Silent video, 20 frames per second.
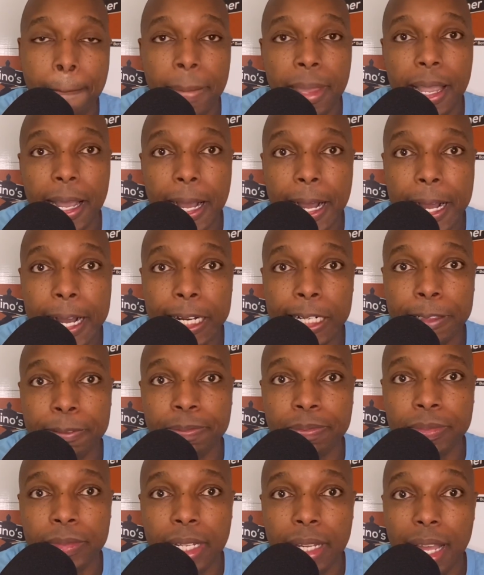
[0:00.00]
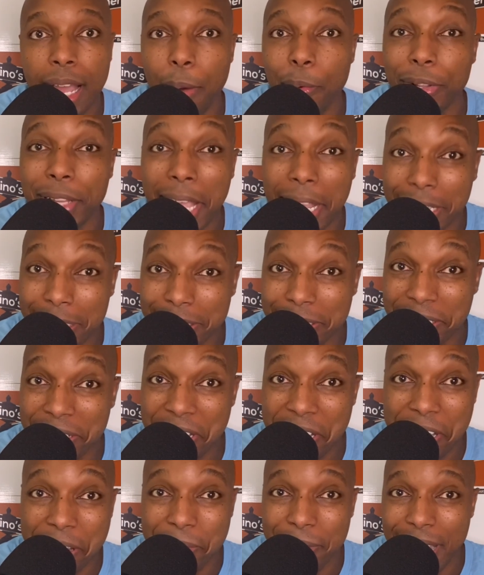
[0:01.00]
I would like to see
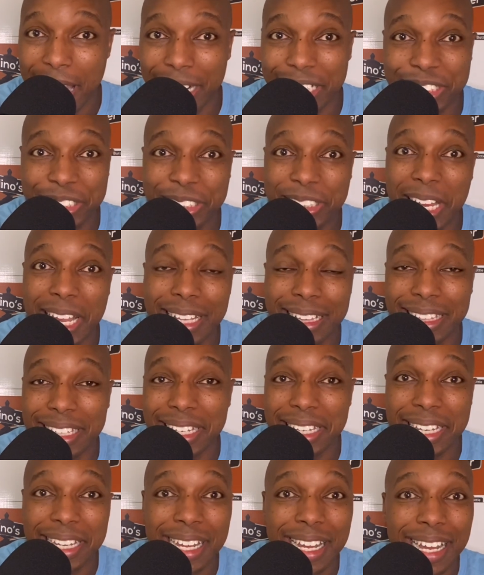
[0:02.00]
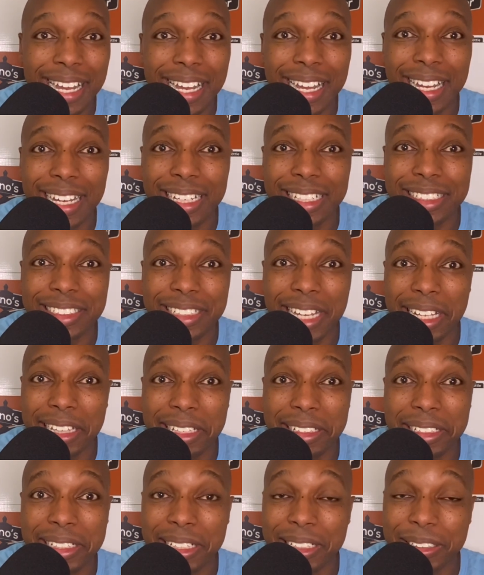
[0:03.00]
him kind of shake the
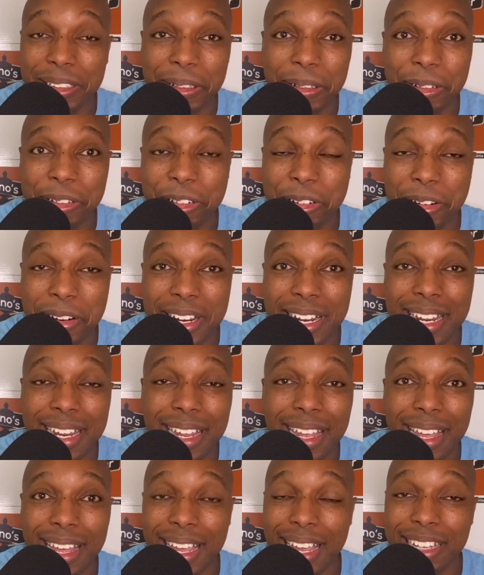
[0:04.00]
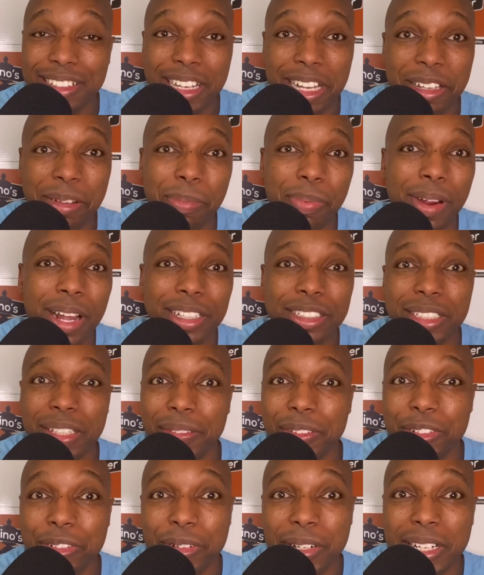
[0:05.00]
leaves on the tree and shake the branches of
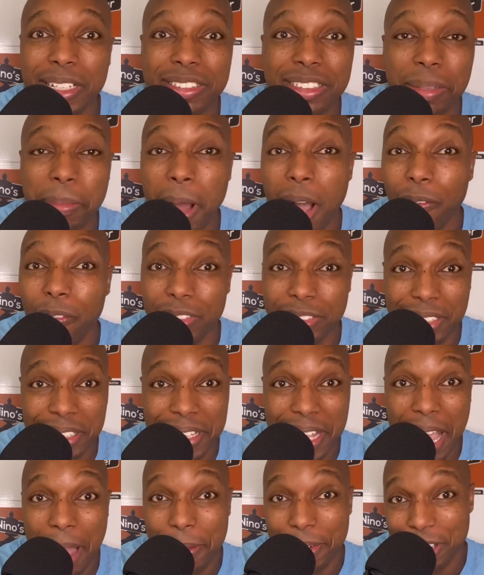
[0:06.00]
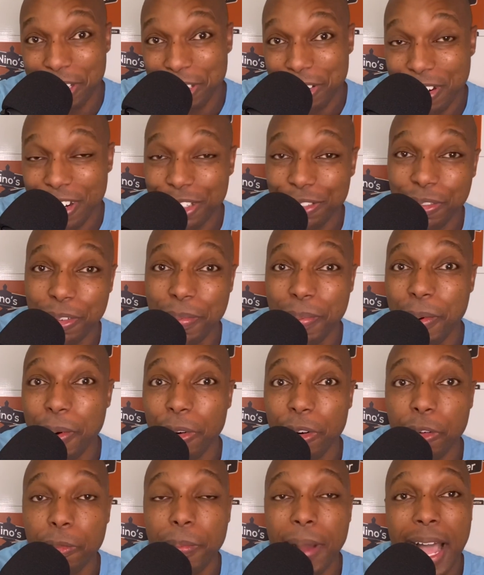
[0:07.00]
the tree as some offensive linemen in the transfer
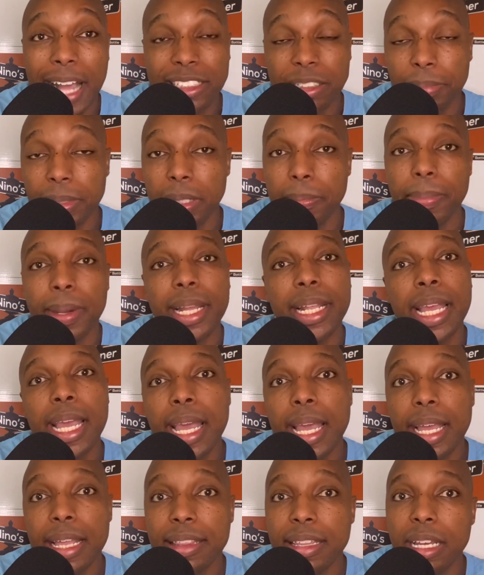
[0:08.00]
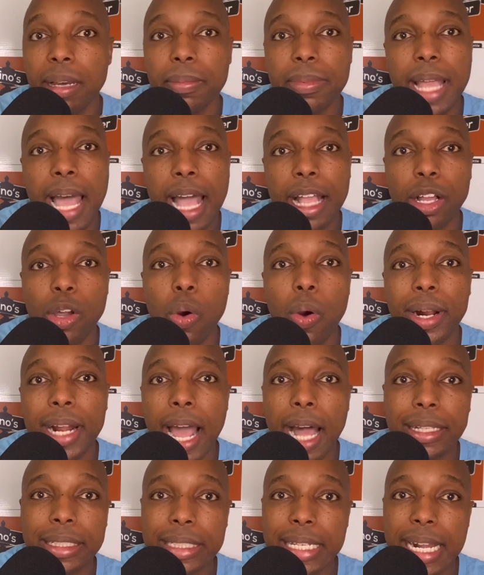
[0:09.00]
portal possibly, but them not going
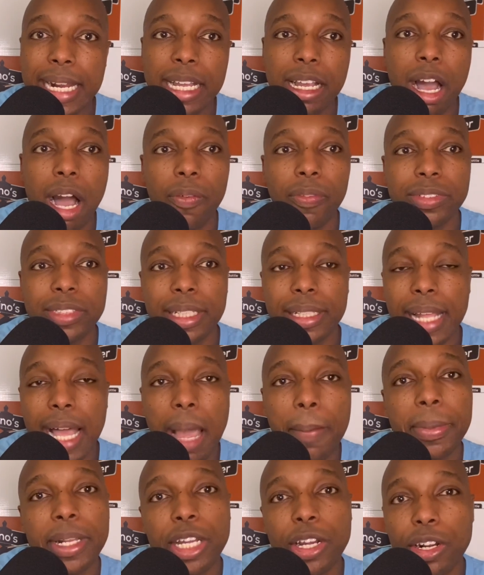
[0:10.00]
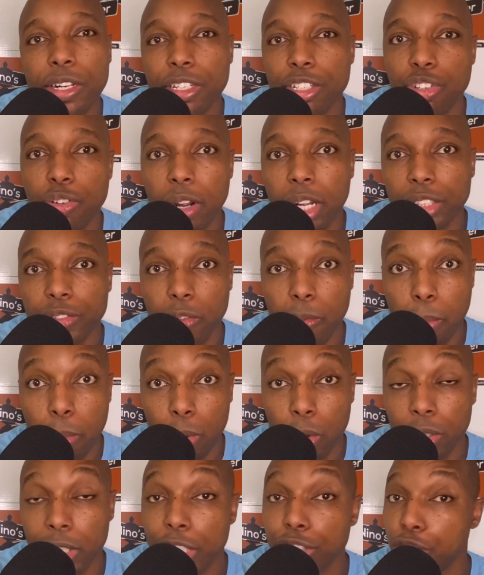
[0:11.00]
out and getting offensive linemen here in the transfer
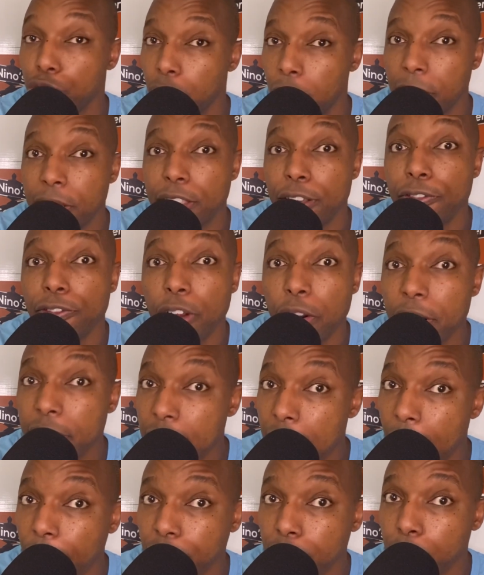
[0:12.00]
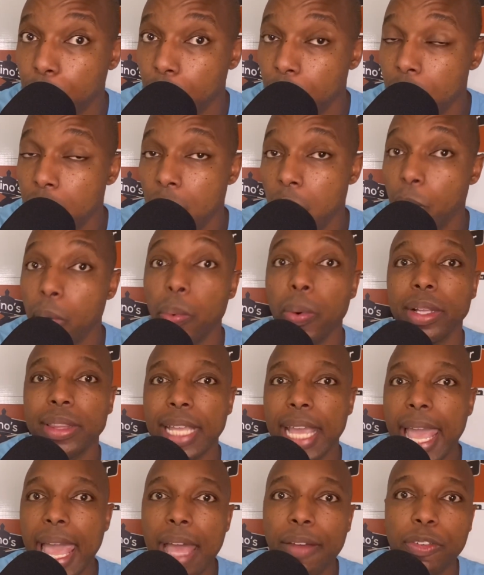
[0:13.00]
portal lets you know that they're very comfortable with what they
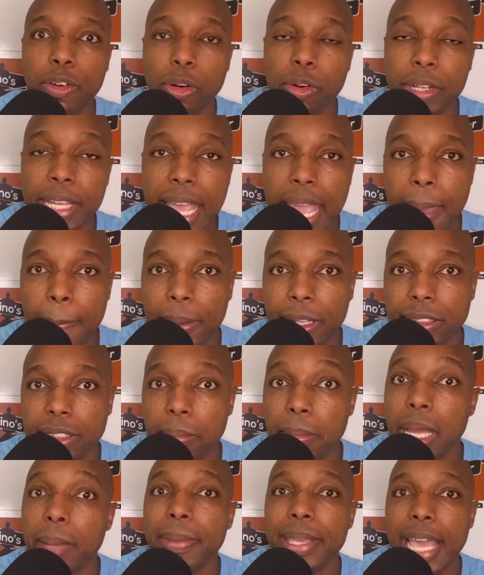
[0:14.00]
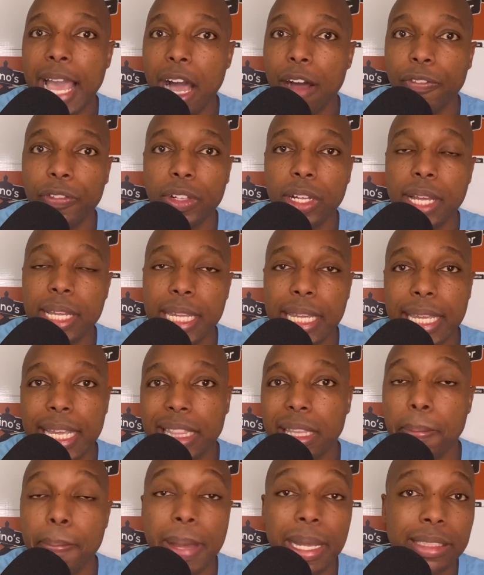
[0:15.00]
have here on campus, and maybe Cal Flood can get
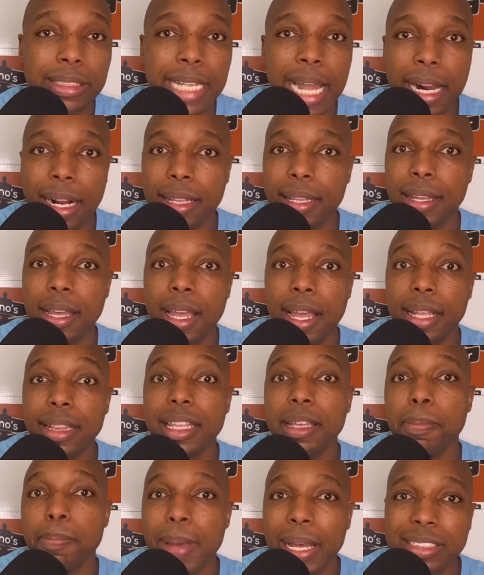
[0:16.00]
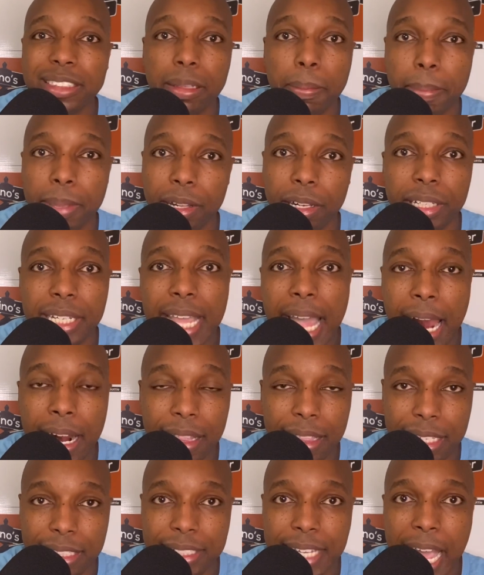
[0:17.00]
the best ability out of
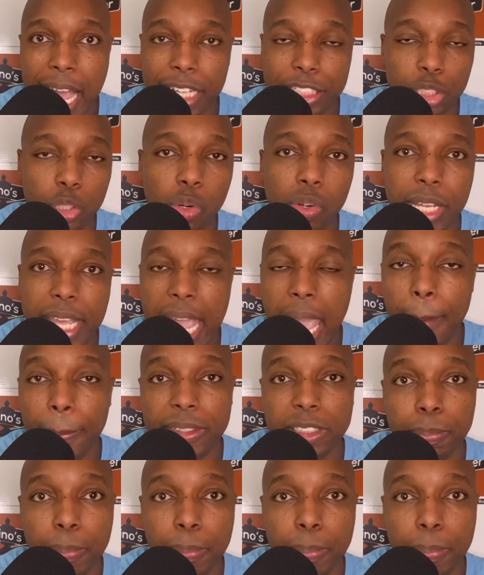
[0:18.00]
these guys here on campus.